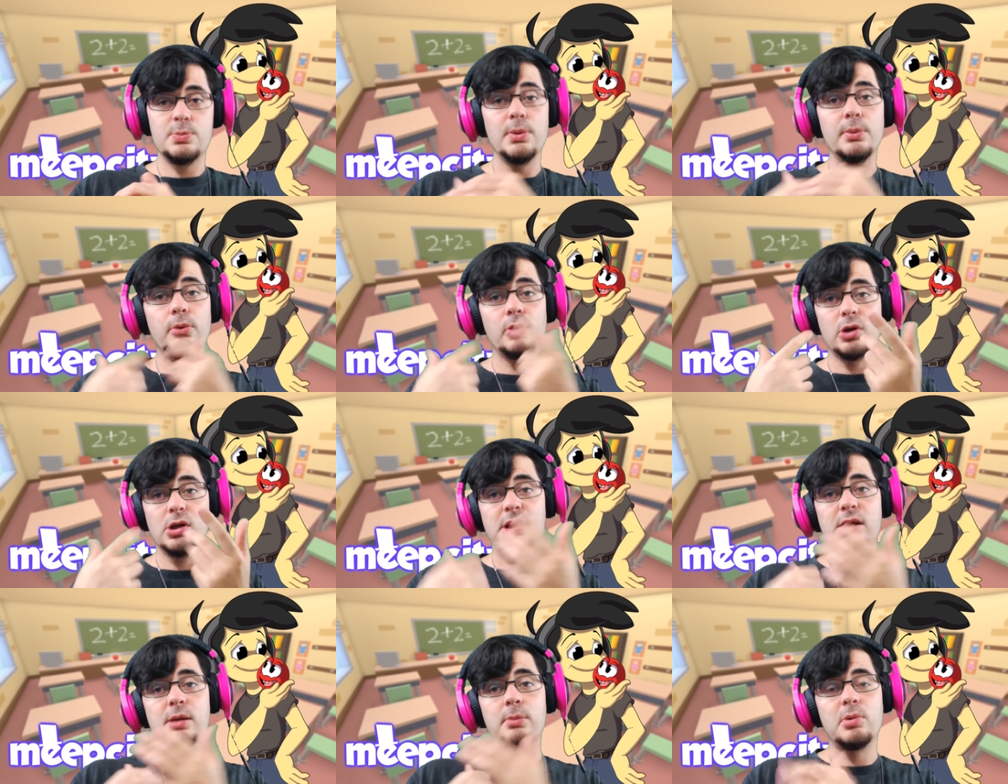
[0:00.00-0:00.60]
people
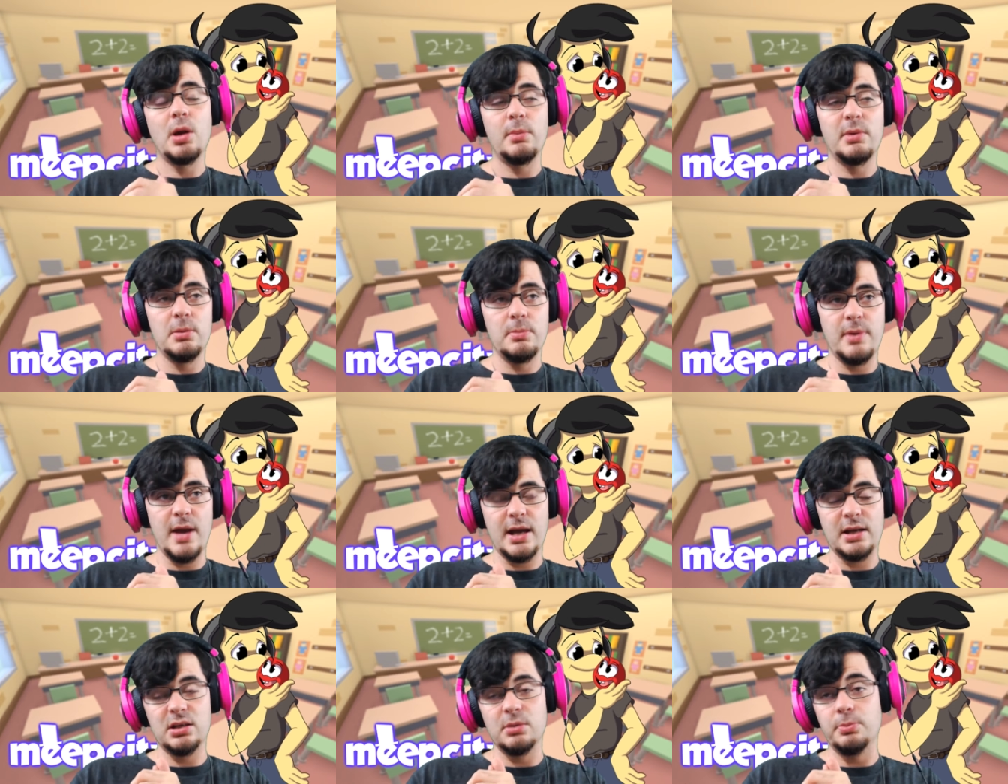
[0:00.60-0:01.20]
are going to keep coming
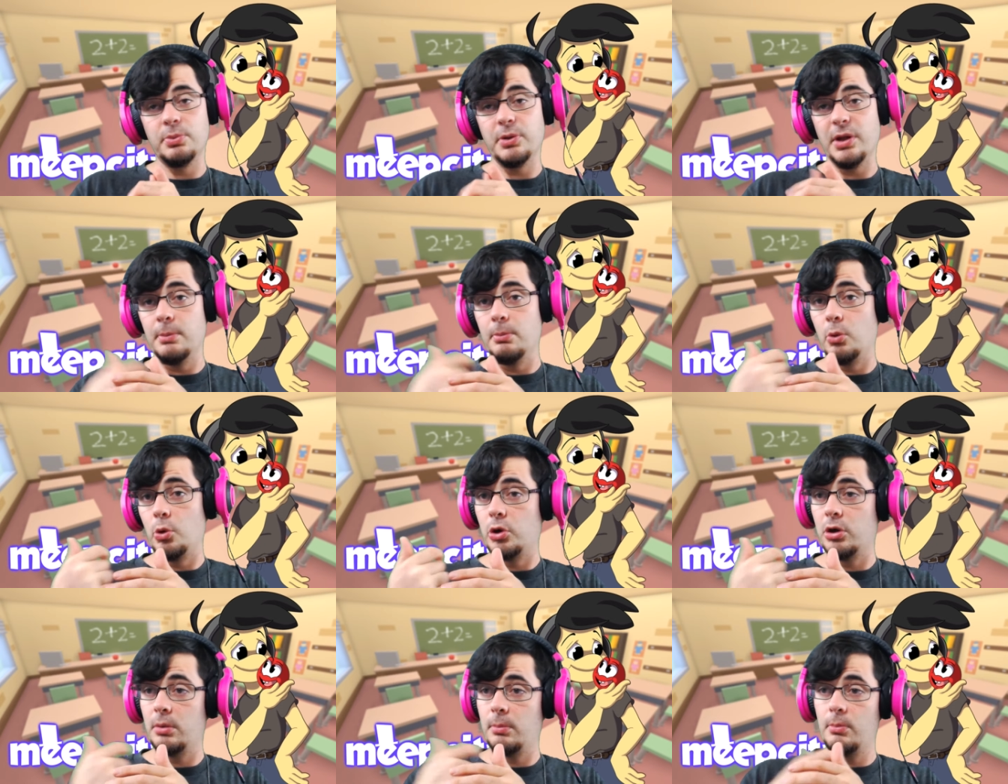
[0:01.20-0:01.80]
back to play
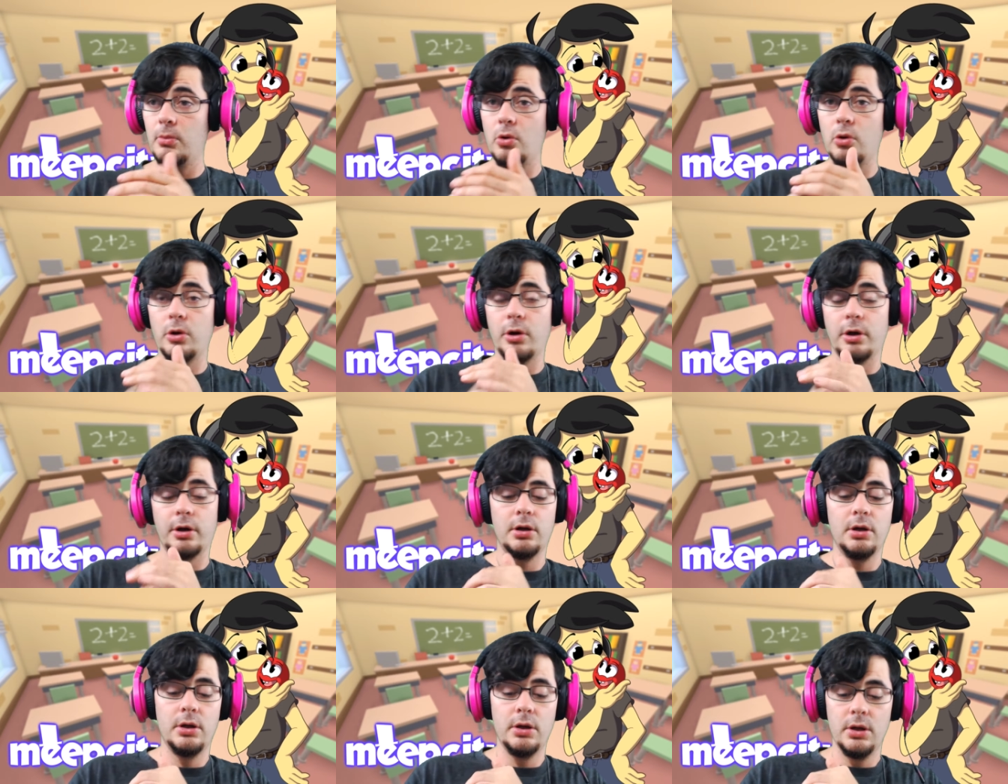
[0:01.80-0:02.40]
more and
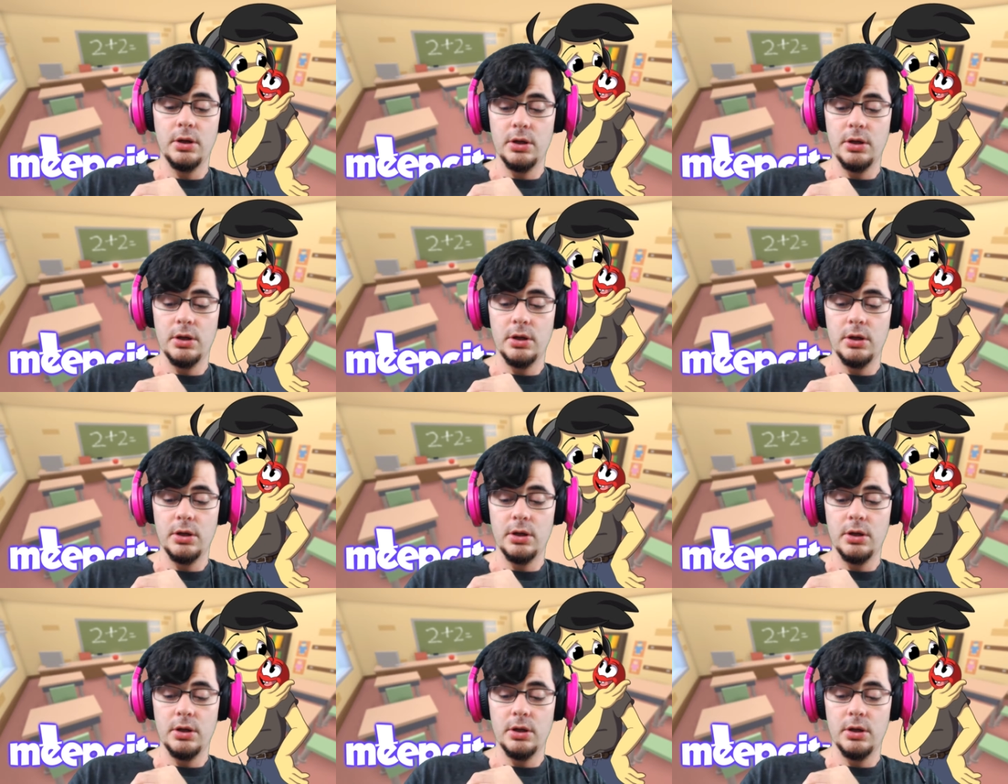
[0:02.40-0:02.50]
more.